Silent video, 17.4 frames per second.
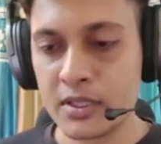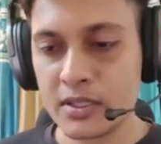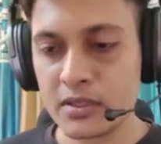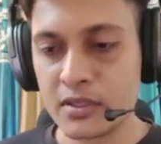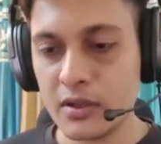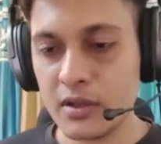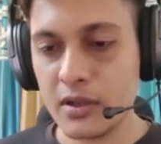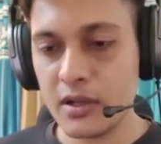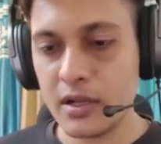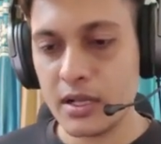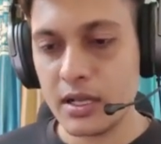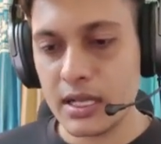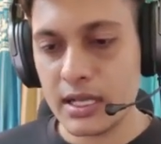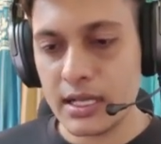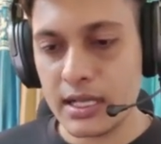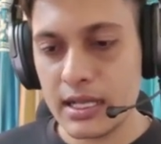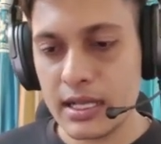So
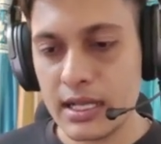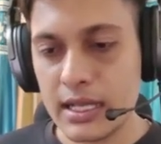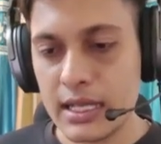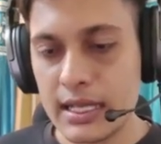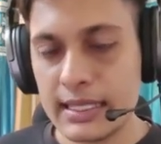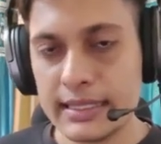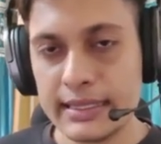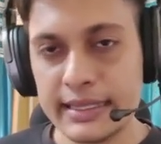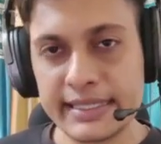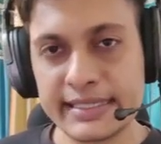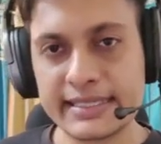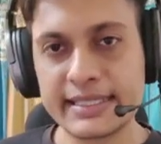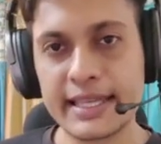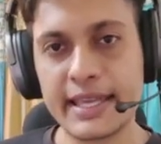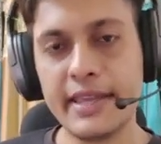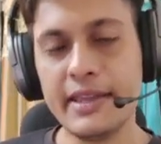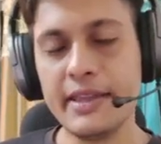Let's
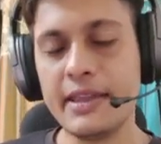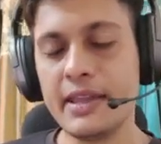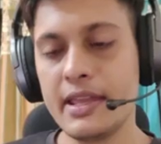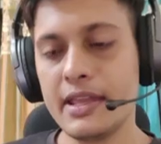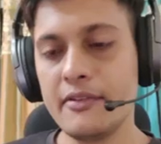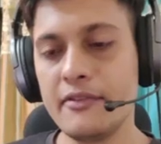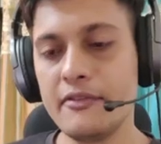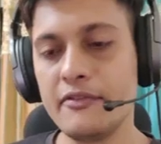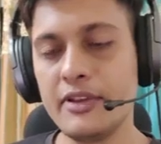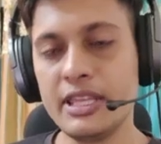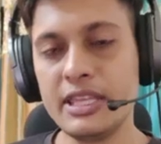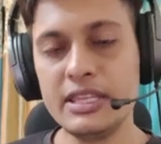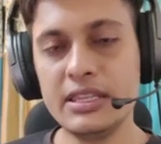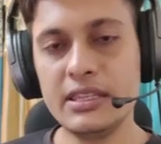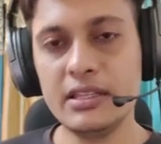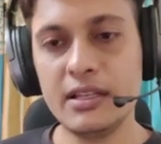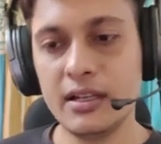say
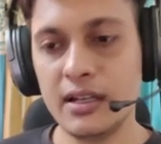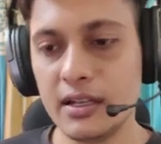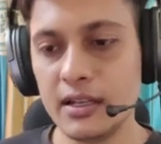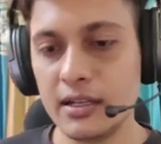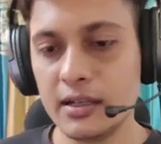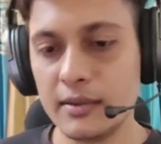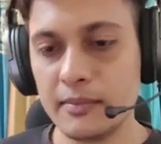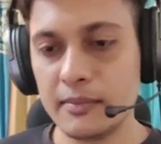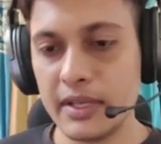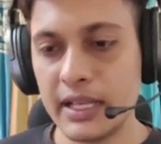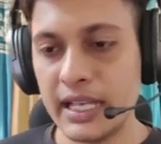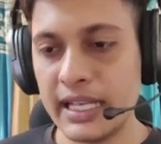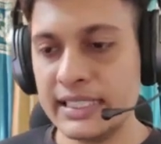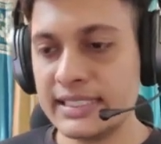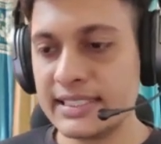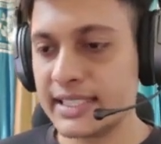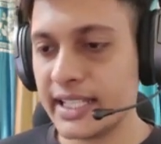when
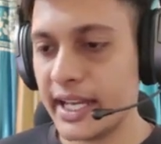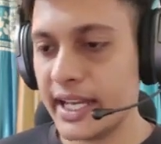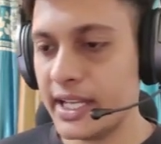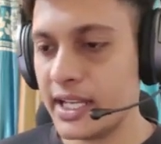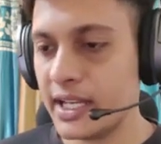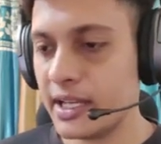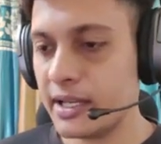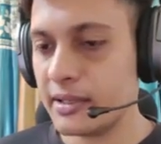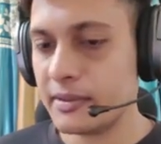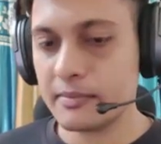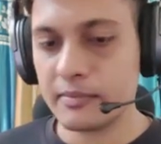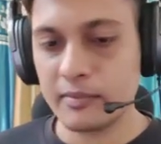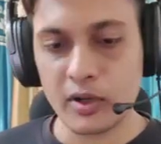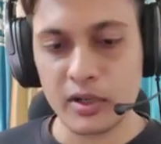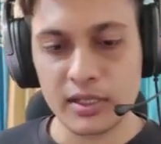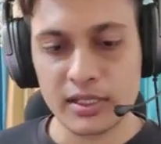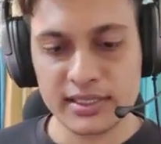inside our
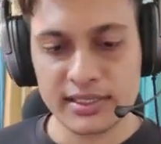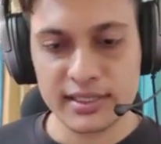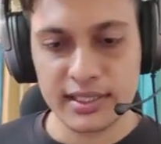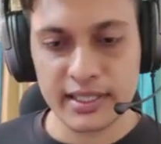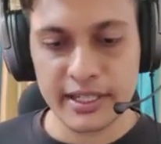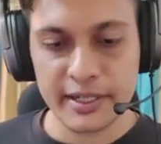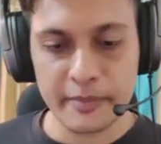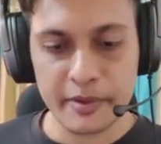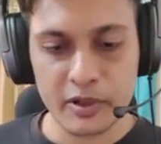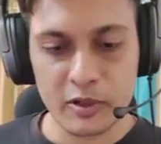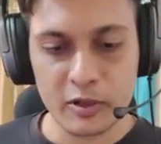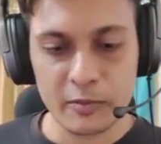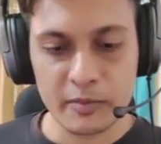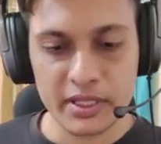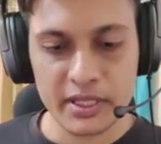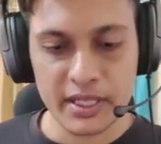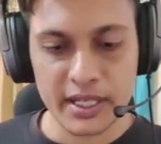models, let me
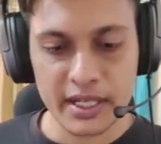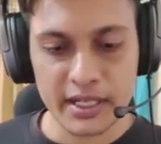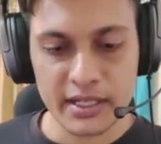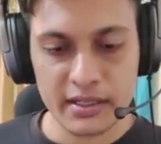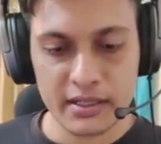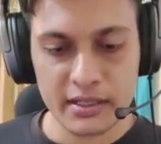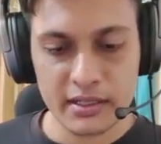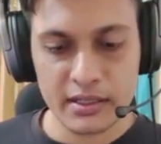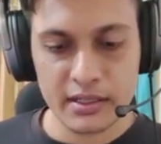open that.